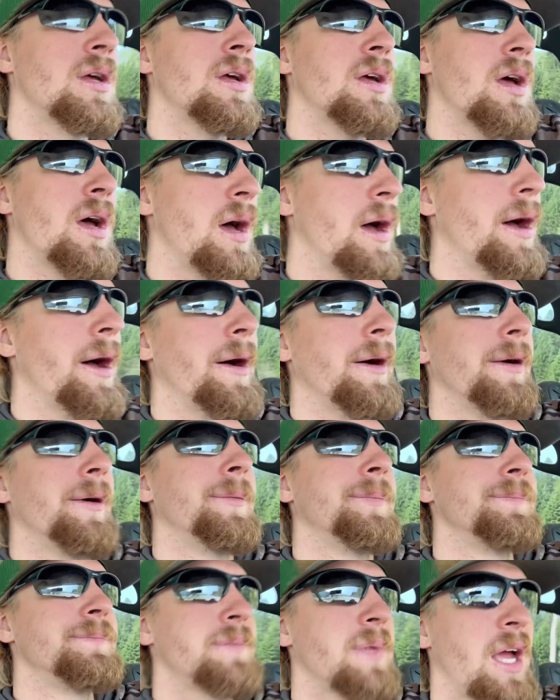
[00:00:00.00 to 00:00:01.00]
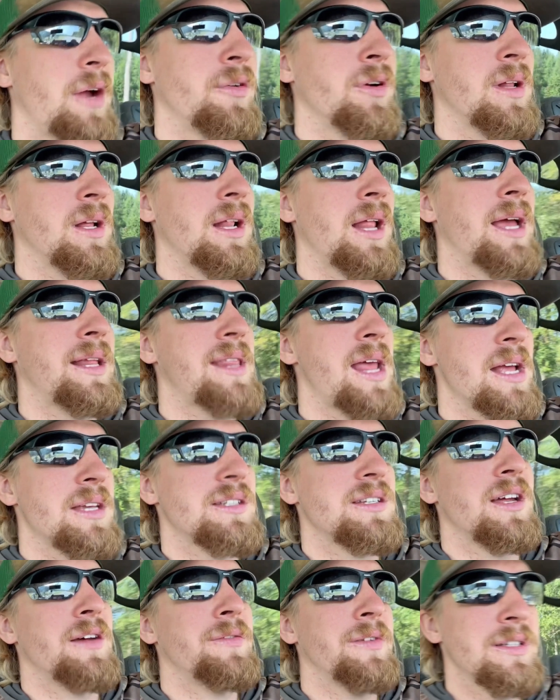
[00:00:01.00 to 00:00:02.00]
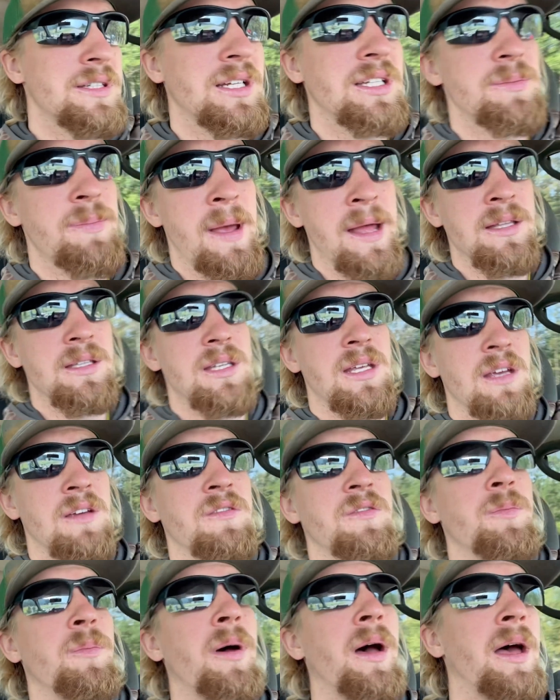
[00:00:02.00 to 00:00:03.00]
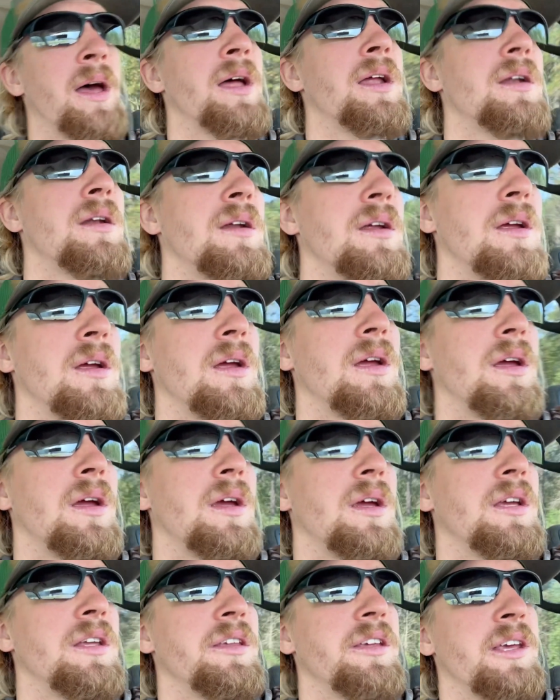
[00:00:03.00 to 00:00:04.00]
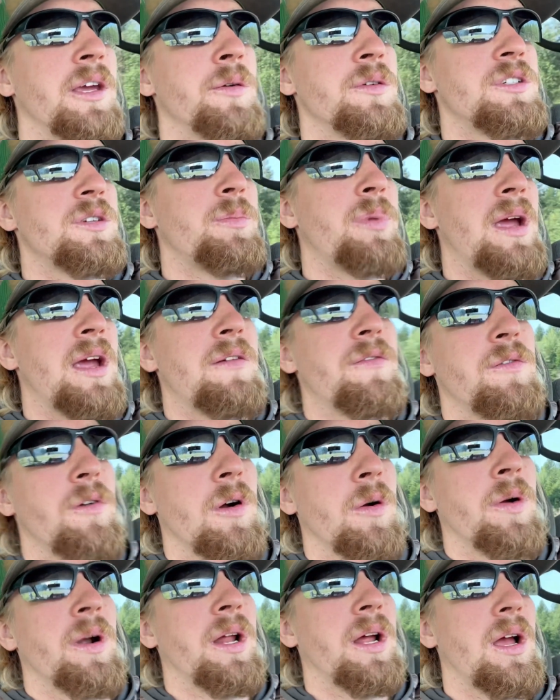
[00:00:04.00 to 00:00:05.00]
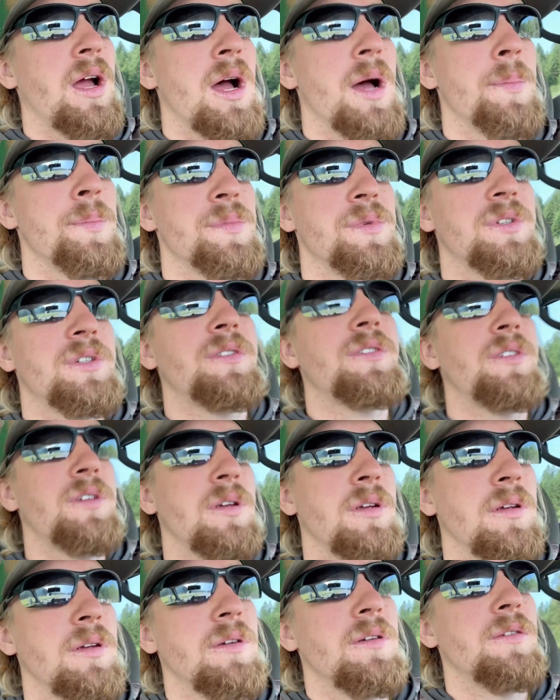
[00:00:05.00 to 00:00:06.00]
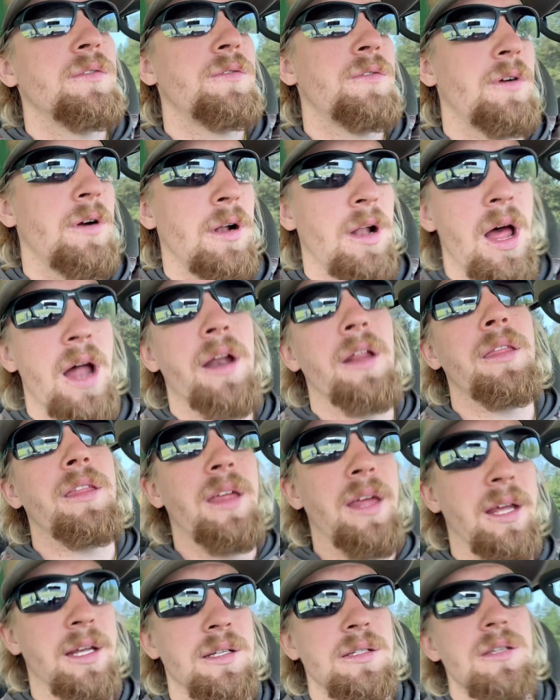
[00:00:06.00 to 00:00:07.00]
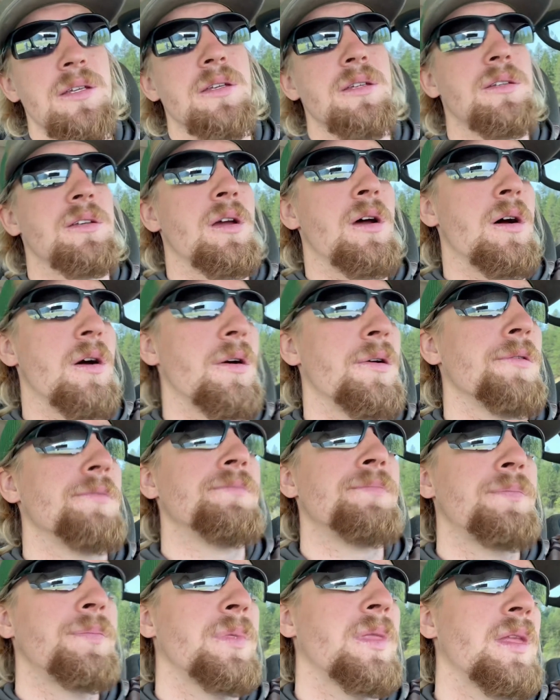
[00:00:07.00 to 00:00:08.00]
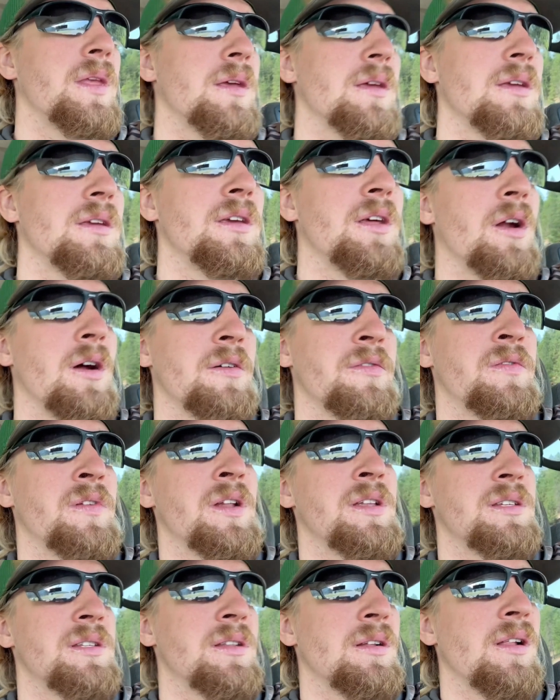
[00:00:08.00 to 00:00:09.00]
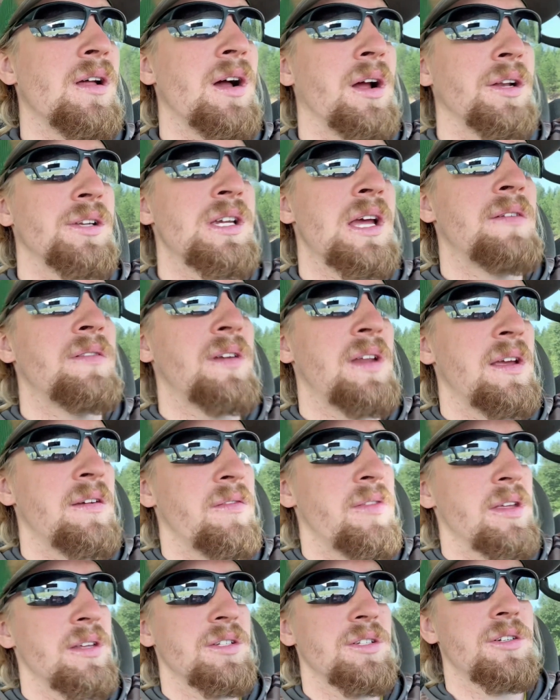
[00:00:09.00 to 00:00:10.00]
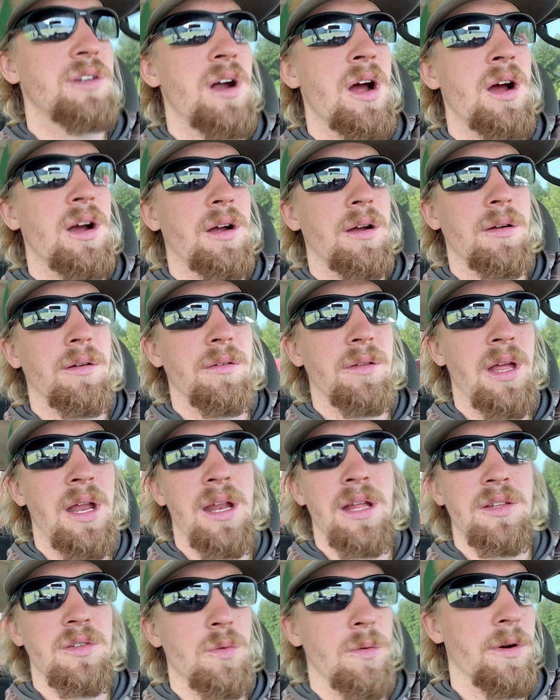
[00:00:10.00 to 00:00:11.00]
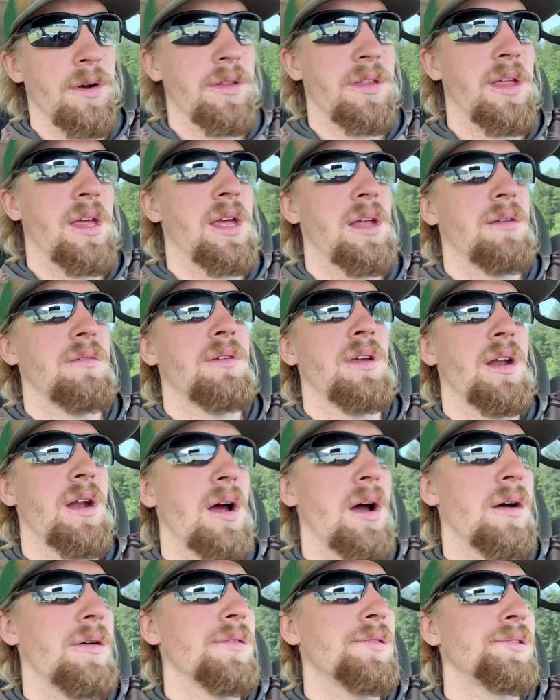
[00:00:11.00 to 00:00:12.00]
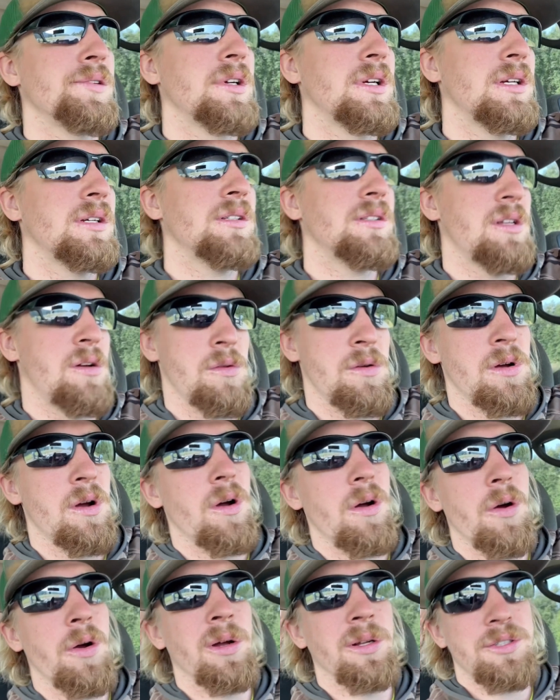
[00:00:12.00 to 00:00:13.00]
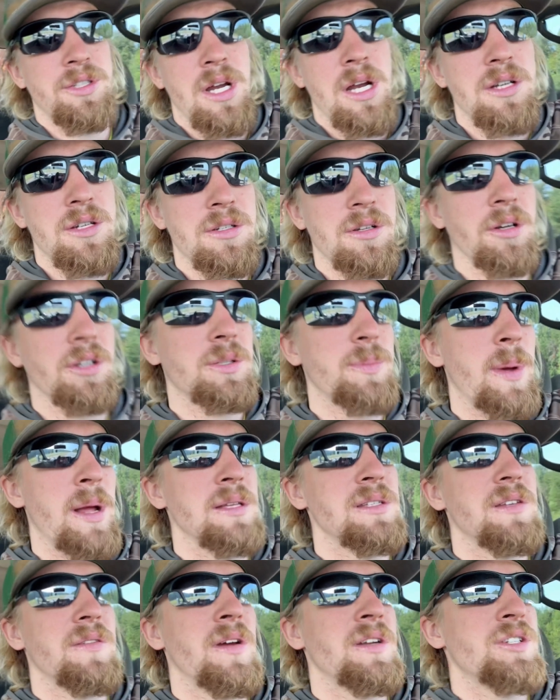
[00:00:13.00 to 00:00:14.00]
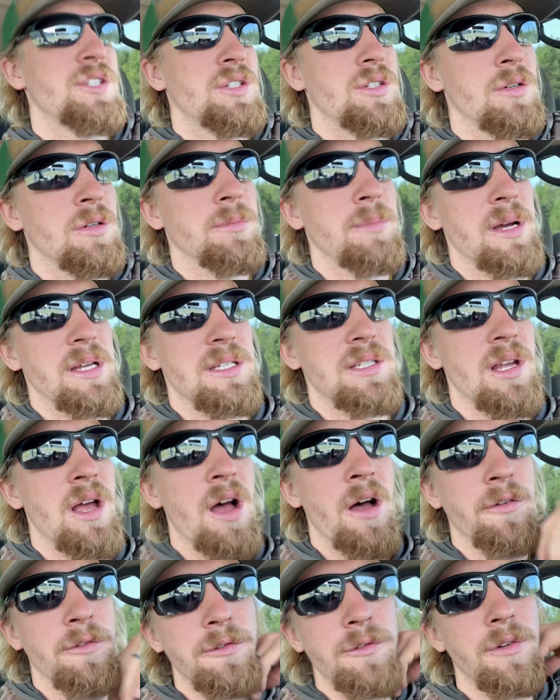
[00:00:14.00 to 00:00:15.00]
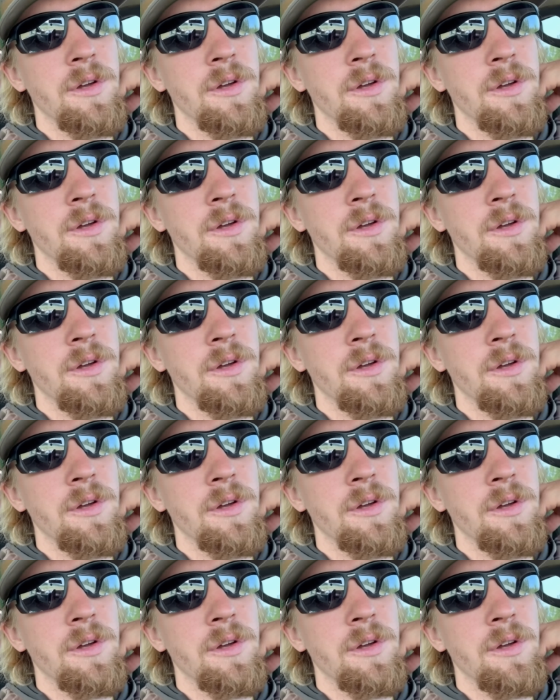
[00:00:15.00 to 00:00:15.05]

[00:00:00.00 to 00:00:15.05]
I really like that stuff. It's expensive, but you get what you pay for when it comes for a lot of things. So, you know, if it's the longevity of this truck, then it's worth it. You know, the oil changes are expensive. I just do them myself.